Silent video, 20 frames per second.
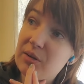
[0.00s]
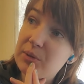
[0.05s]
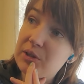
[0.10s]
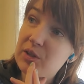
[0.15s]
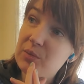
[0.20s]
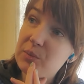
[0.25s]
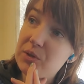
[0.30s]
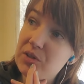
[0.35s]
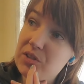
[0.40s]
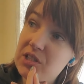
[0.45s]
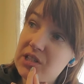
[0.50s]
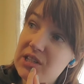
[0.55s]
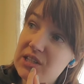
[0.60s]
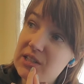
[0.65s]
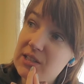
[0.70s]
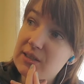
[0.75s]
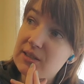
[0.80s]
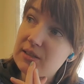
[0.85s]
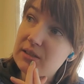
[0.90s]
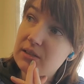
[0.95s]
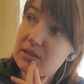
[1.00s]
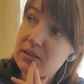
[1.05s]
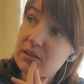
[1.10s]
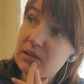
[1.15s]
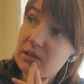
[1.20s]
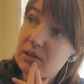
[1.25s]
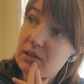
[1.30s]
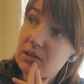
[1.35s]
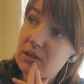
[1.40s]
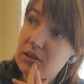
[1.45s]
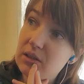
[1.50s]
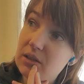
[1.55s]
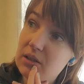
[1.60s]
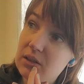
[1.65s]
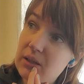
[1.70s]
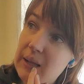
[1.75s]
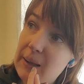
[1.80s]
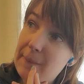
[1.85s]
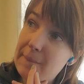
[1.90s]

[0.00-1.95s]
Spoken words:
but the music is, the